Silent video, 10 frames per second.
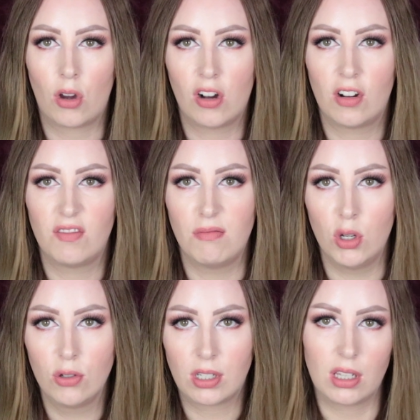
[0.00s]
of
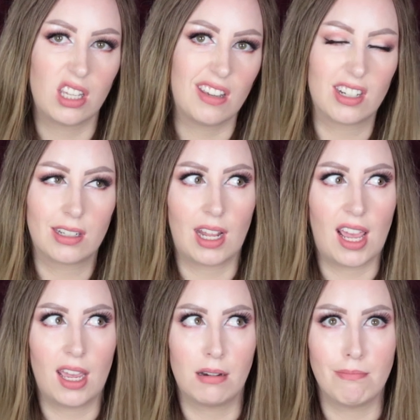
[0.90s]
mousse and then you just
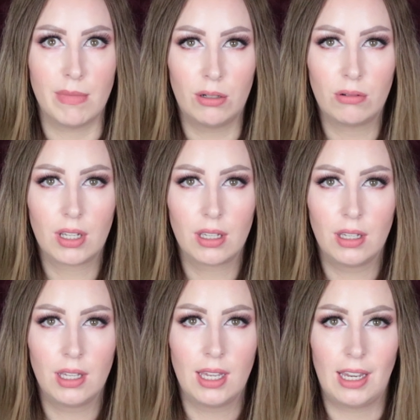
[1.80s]
add milk
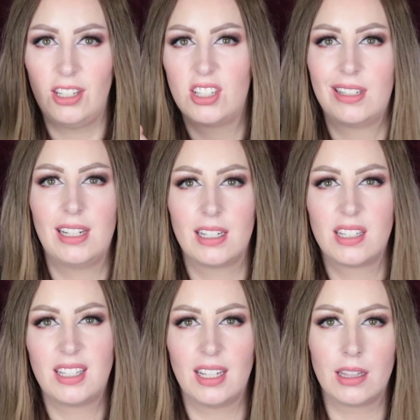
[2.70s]
and just let it
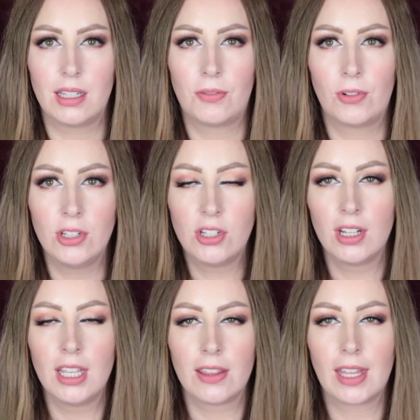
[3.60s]
sit in the fridge?
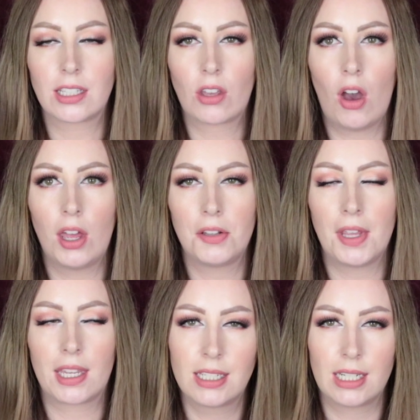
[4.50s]
That's kind of
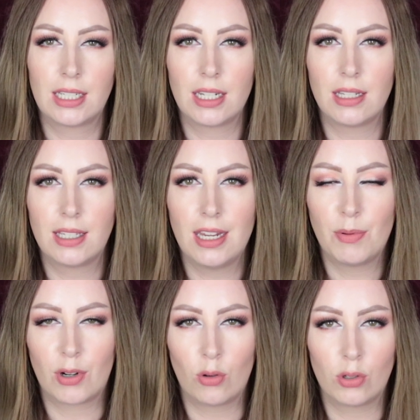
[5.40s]
that consistency,
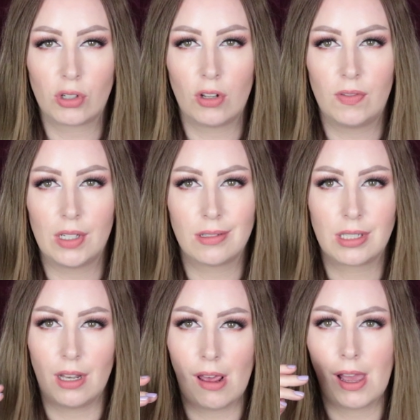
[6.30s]
but it also
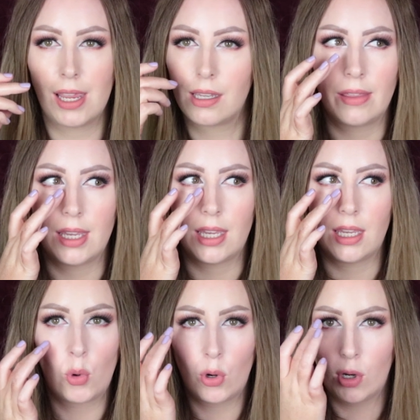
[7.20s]
feels like
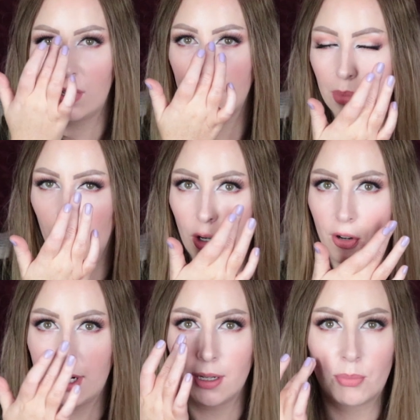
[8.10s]
the pore
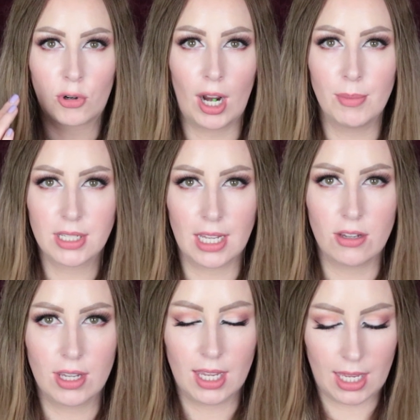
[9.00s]
blurring primers that
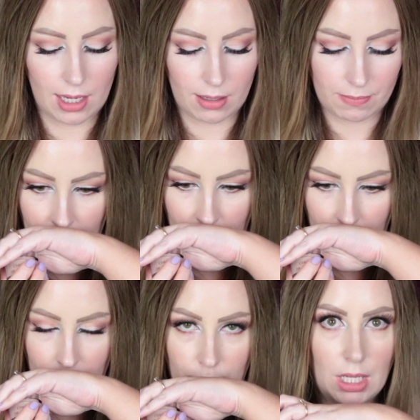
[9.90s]
you can get.
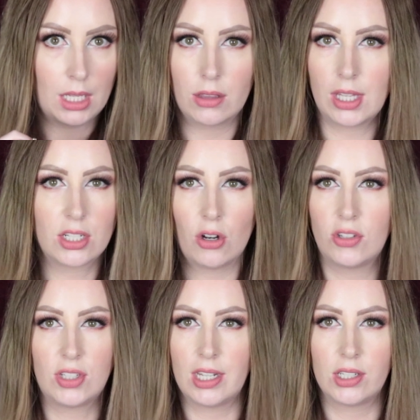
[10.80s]
There's no
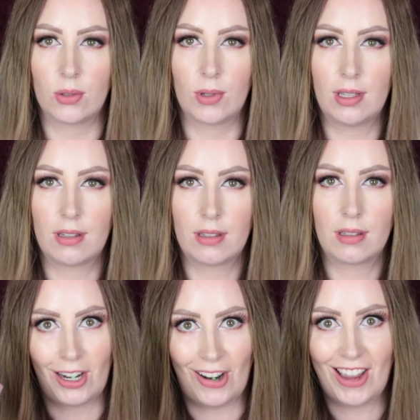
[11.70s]
scent to it.
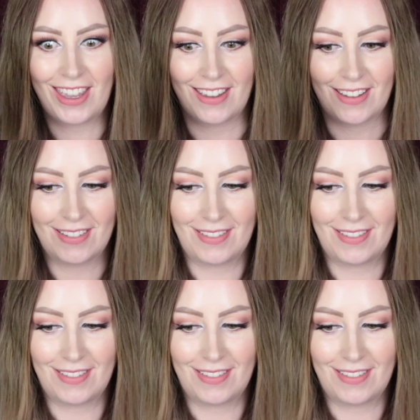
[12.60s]
I like it.